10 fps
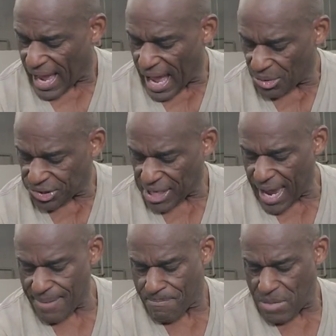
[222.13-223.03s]

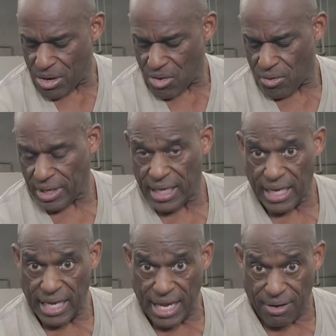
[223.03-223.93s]
outside, middle,
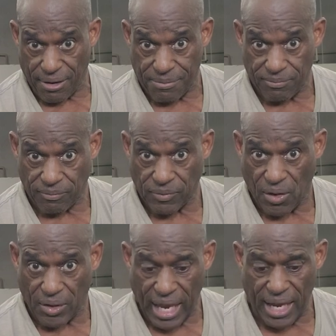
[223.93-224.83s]
inner,
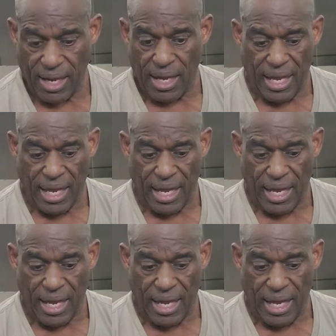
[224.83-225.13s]
okay?